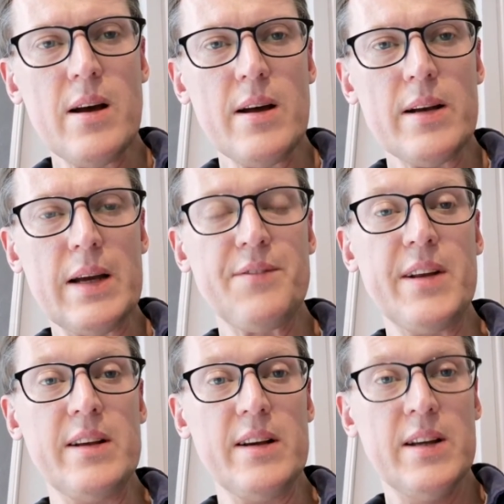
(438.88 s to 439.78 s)

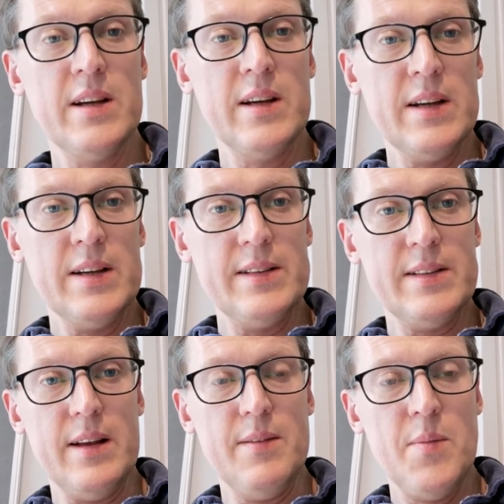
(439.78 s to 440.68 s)
Lakvinder
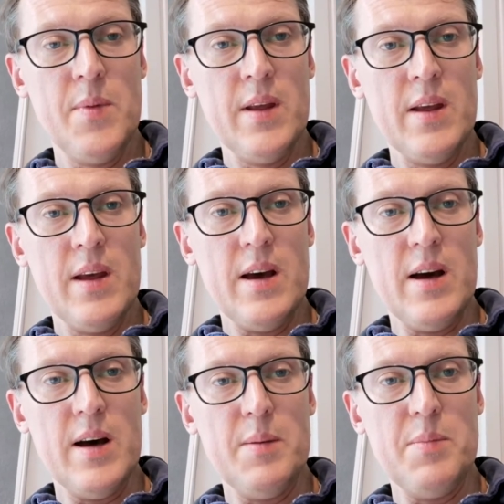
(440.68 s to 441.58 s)
Sin,
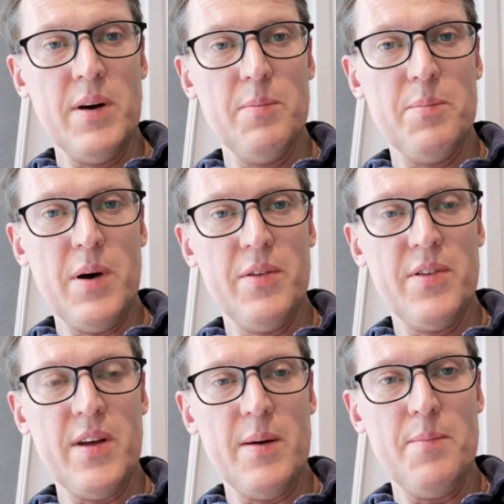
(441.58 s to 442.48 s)
both